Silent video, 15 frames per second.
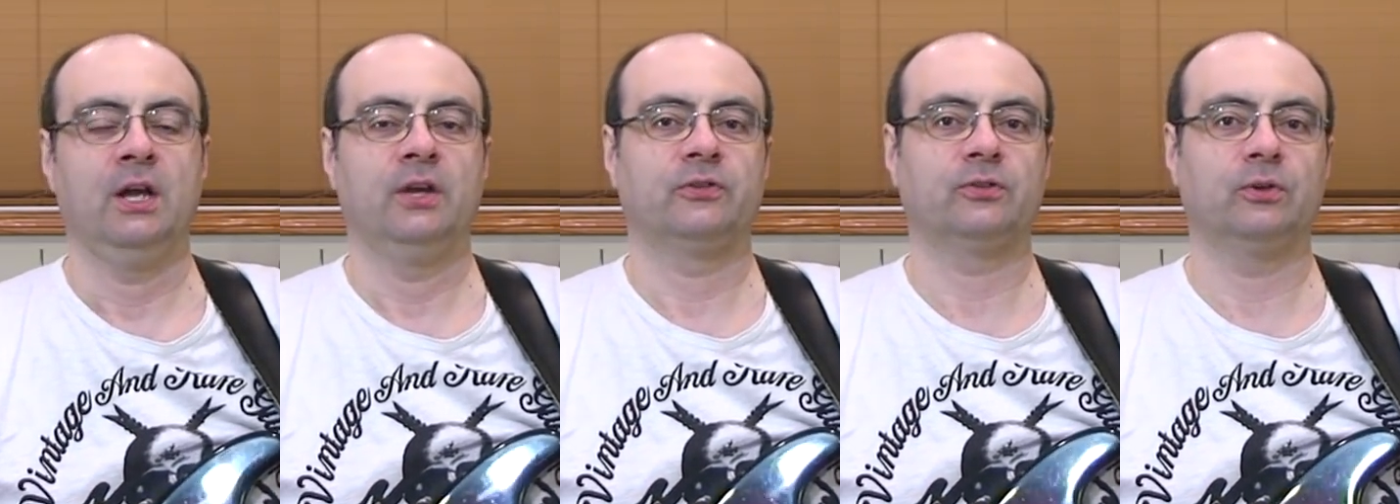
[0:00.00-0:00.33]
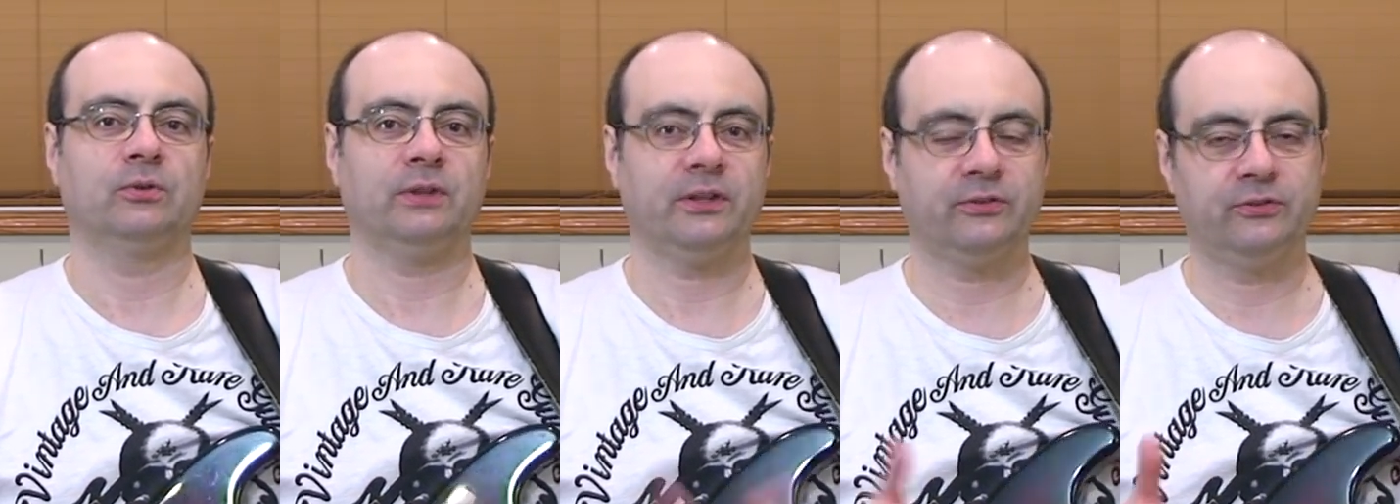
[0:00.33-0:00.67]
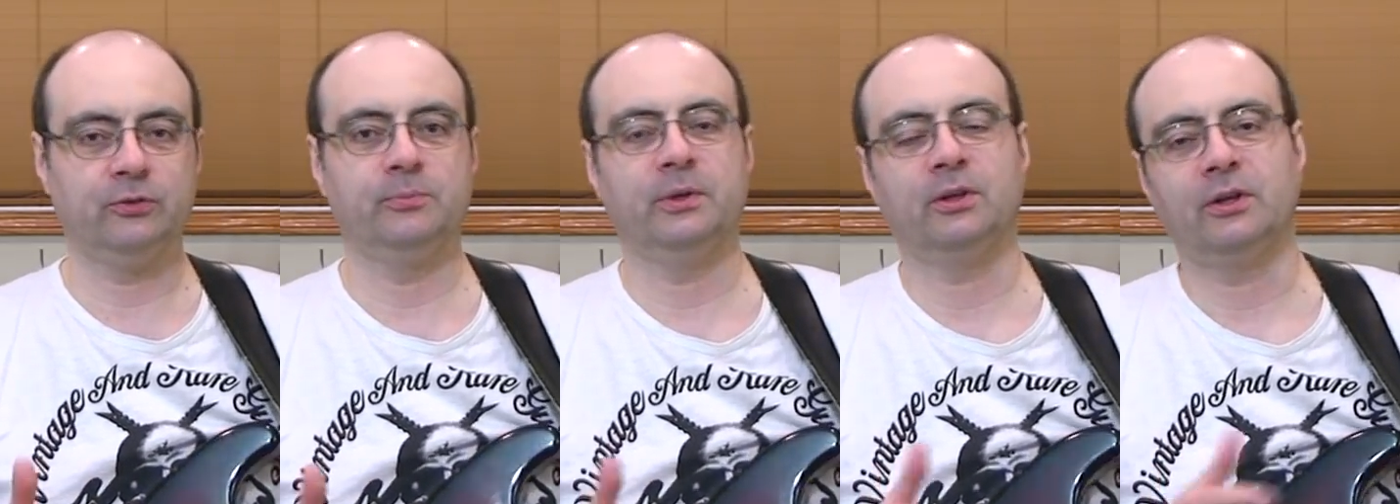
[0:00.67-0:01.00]
So let's
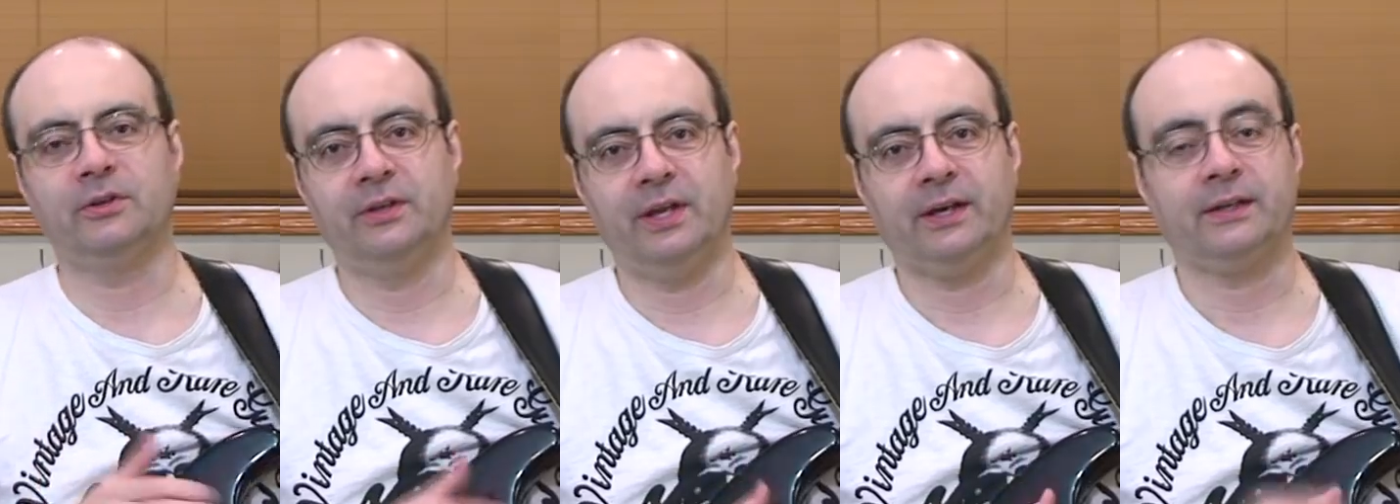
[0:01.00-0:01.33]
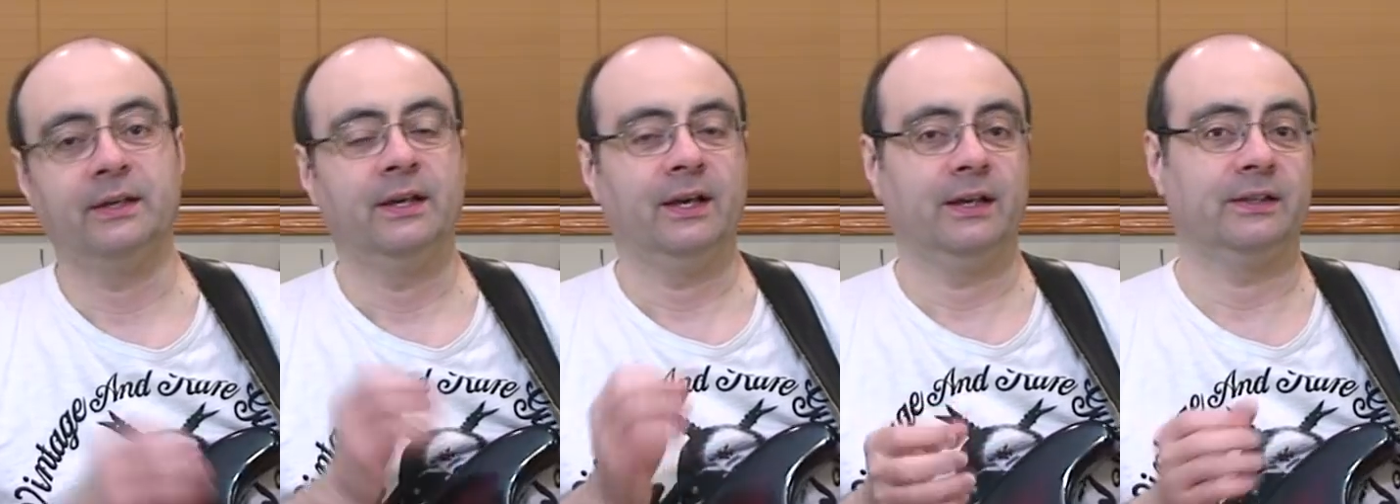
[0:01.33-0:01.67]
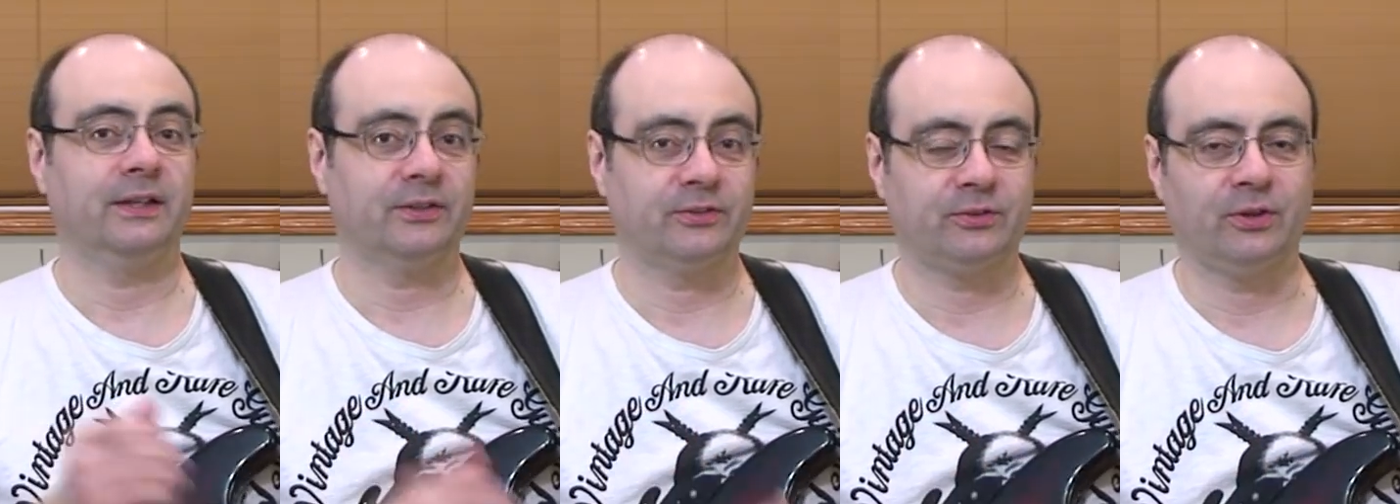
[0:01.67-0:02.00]
zoom in on the neck and
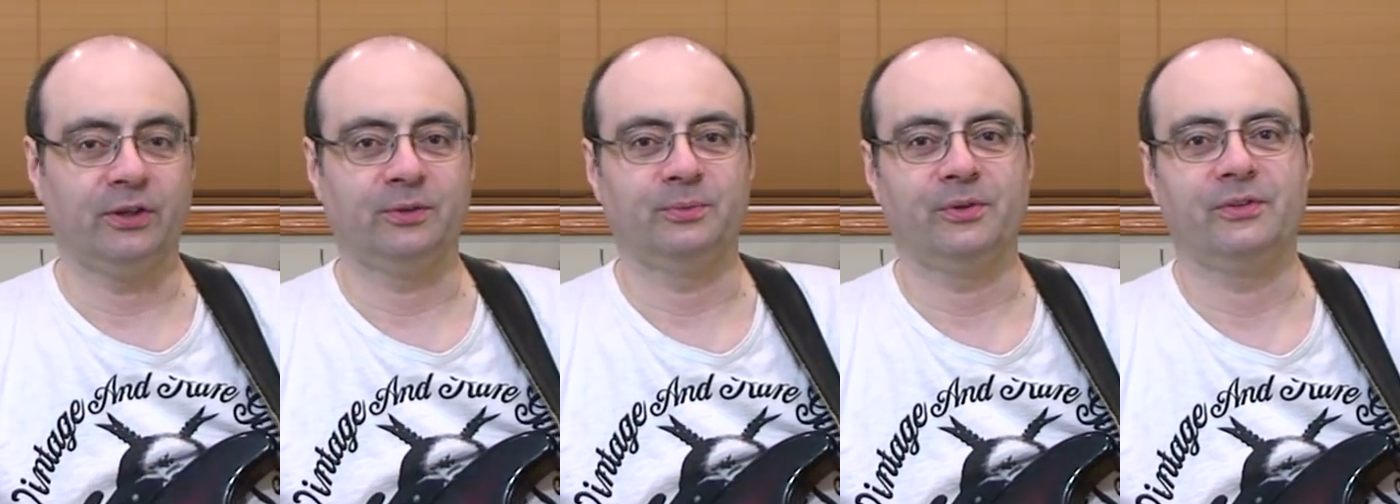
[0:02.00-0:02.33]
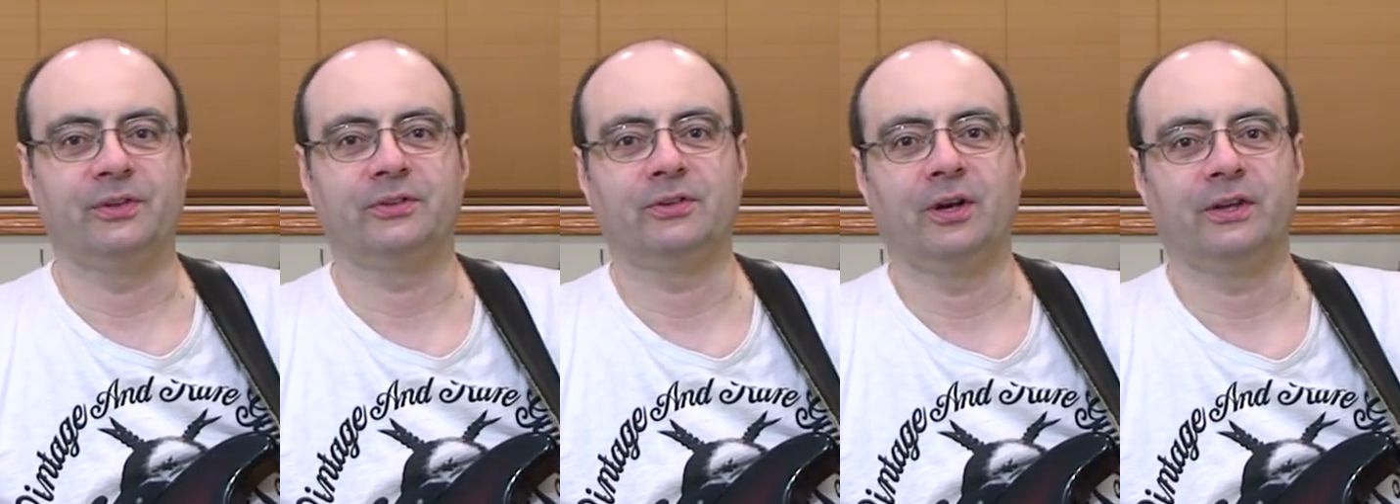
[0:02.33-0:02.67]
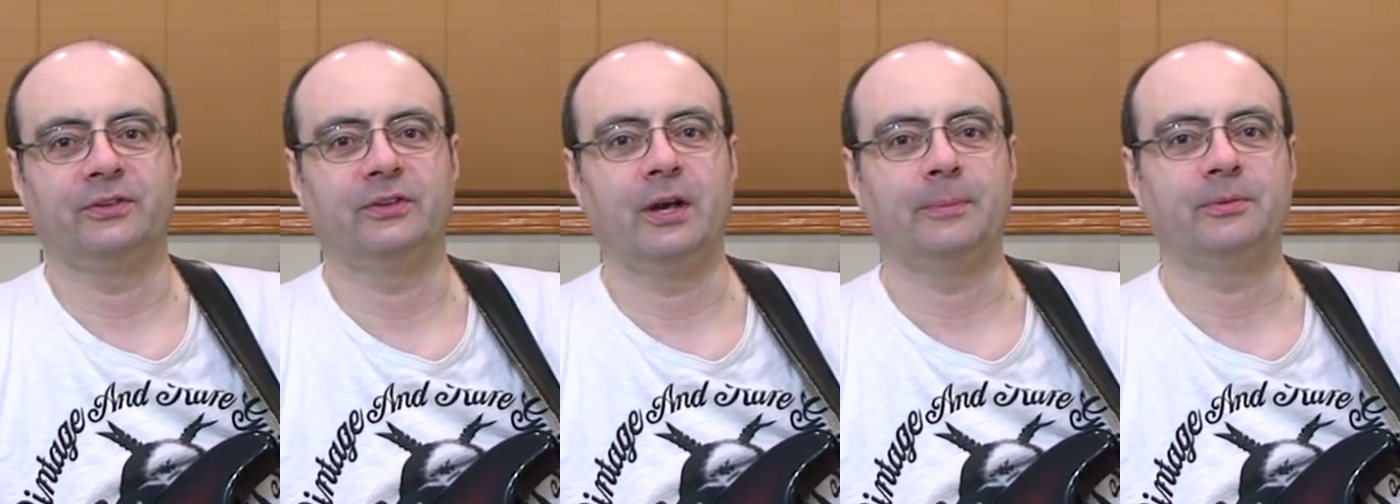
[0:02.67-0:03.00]
get started with this
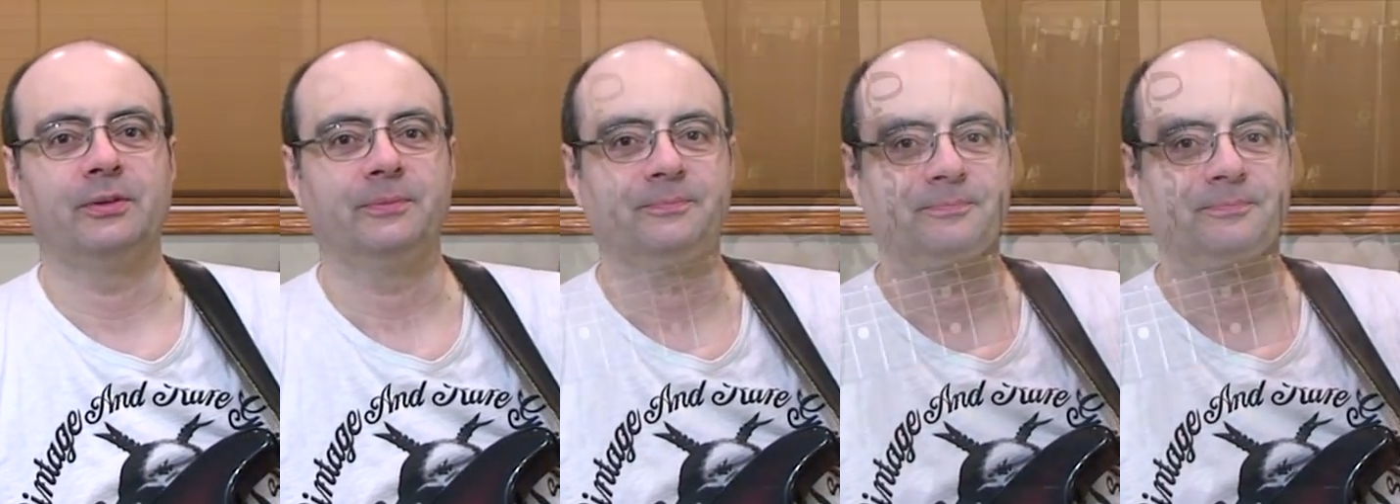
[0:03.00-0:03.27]
concept.